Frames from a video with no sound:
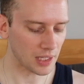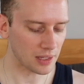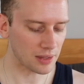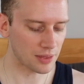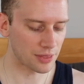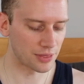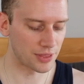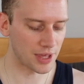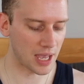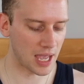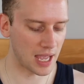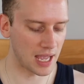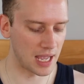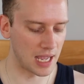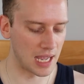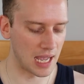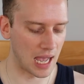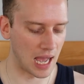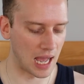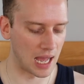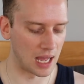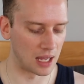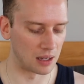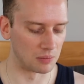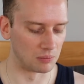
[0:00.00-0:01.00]
They
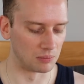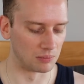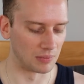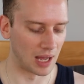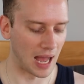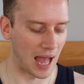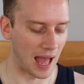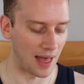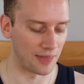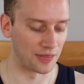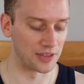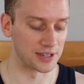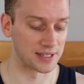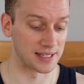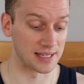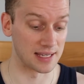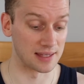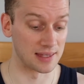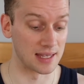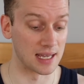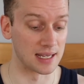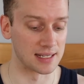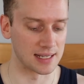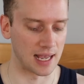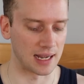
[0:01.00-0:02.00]
had
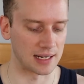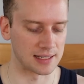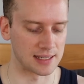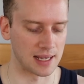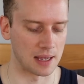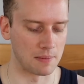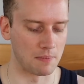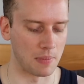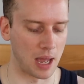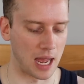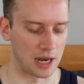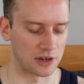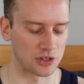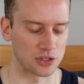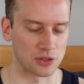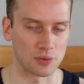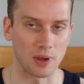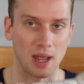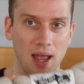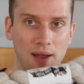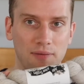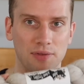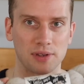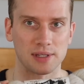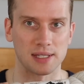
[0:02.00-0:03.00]
the exact same batch, so
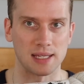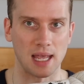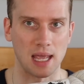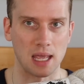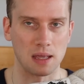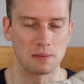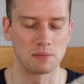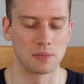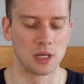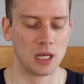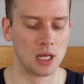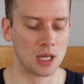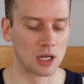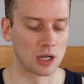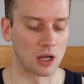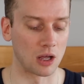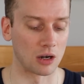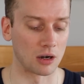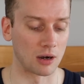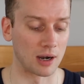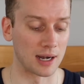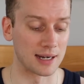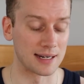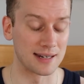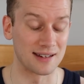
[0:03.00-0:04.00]
I have the same
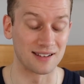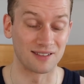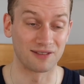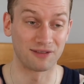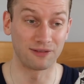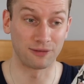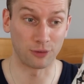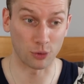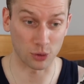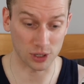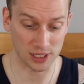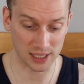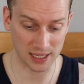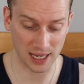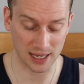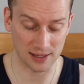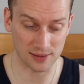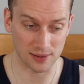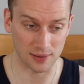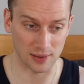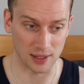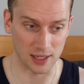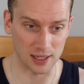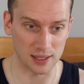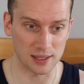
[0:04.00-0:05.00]
color. I needed 4
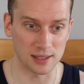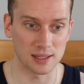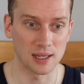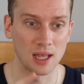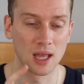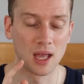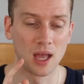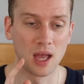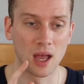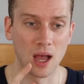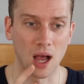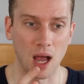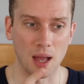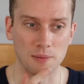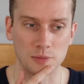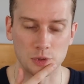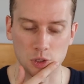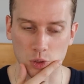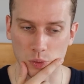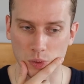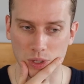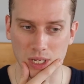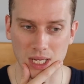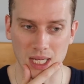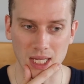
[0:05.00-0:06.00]
skeins of this. I'm
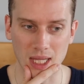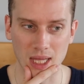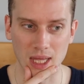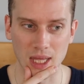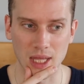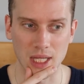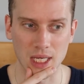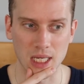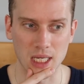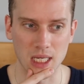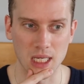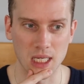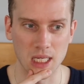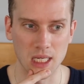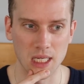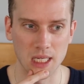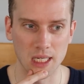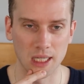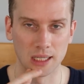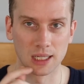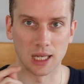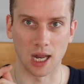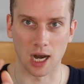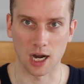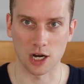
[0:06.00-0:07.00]
doing
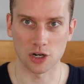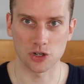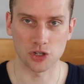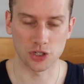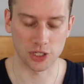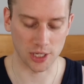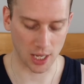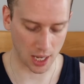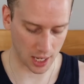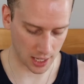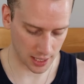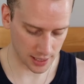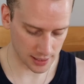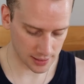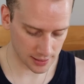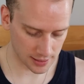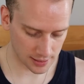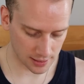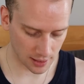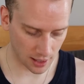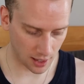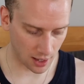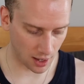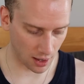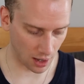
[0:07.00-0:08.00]
the large
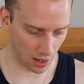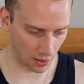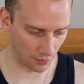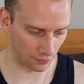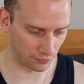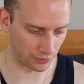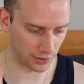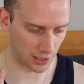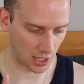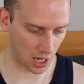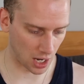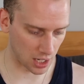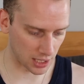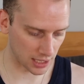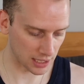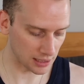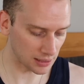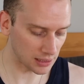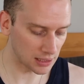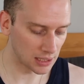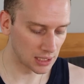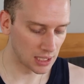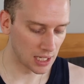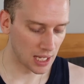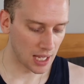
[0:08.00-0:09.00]
size of the
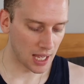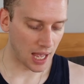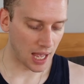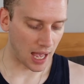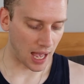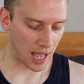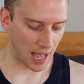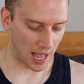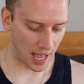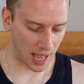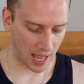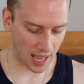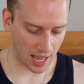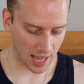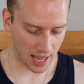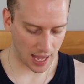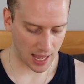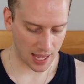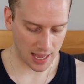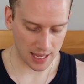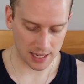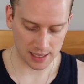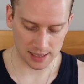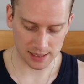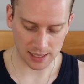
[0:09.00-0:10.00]
cardigan,
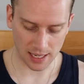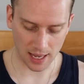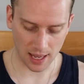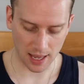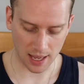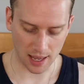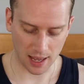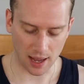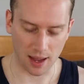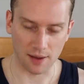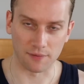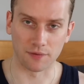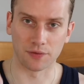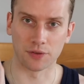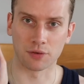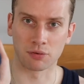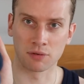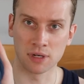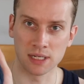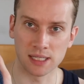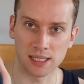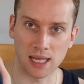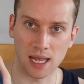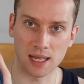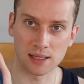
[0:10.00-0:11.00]
and I have
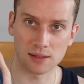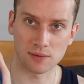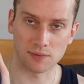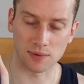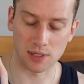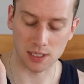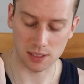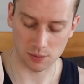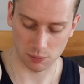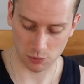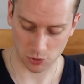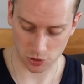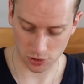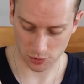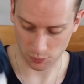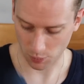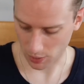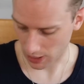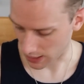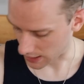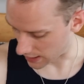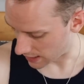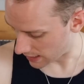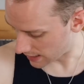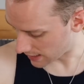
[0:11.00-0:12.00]
3 skeins of this, which is
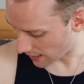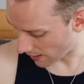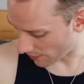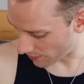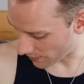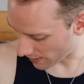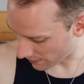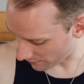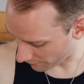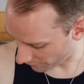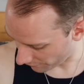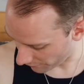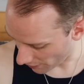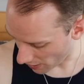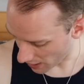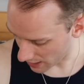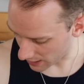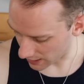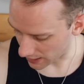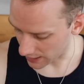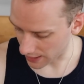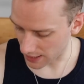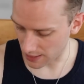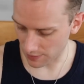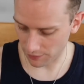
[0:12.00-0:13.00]
what I need. And then
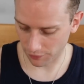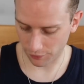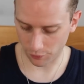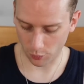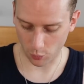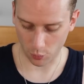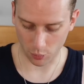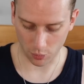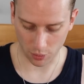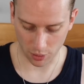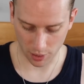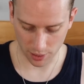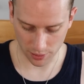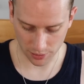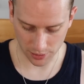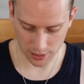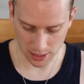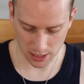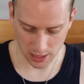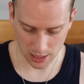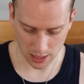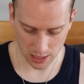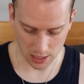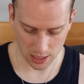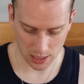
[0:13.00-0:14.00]
finally, for
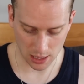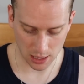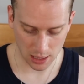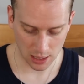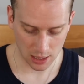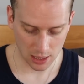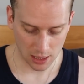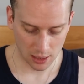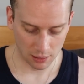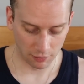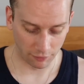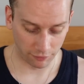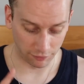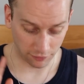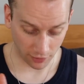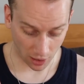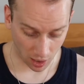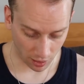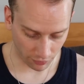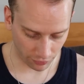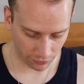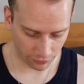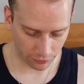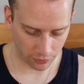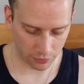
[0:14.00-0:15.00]
the
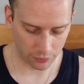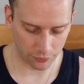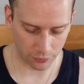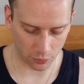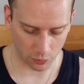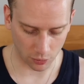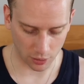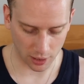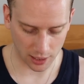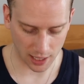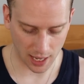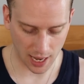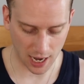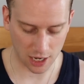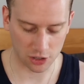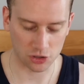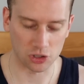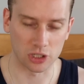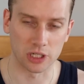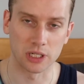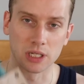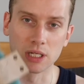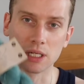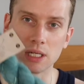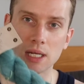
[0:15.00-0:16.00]
fluff for it, I
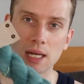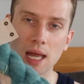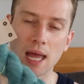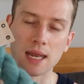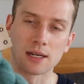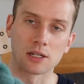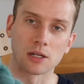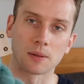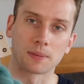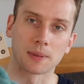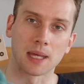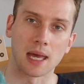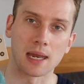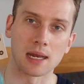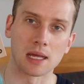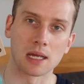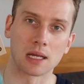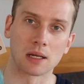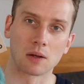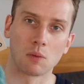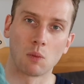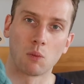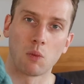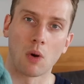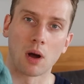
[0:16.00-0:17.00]
actually ended up
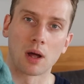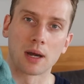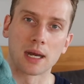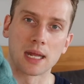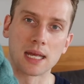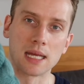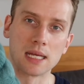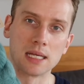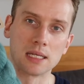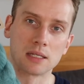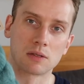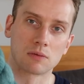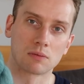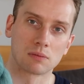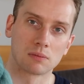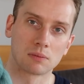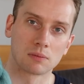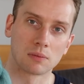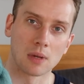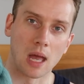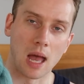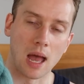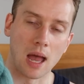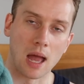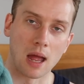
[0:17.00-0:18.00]
getting what is
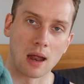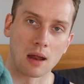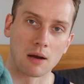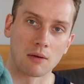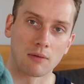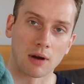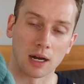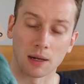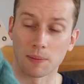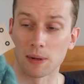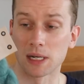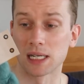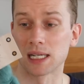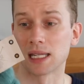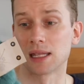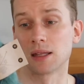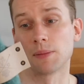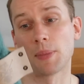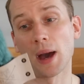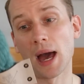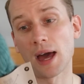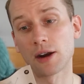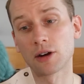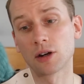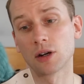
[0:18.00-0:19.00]
recommended in the
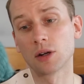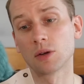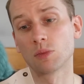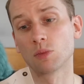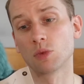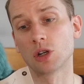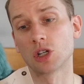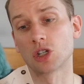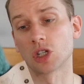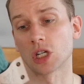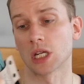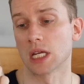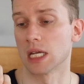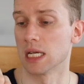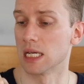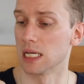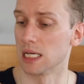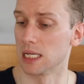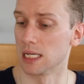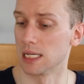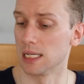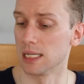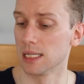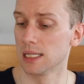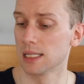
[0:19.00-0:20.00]
pattern, which
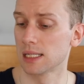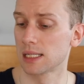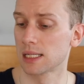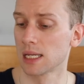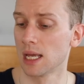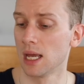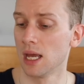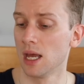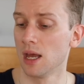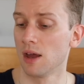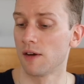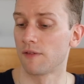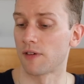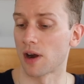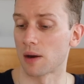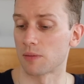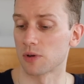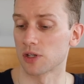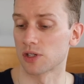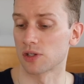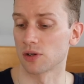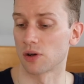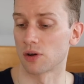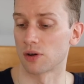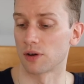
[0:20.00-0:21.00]
is
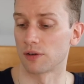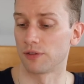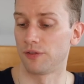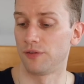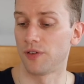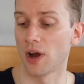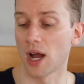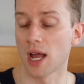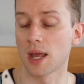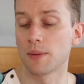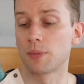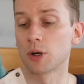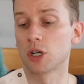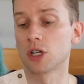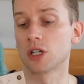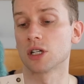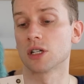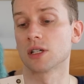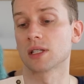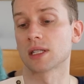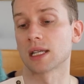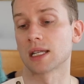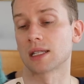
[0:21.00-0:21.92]
Farmer's Daughter Fibers.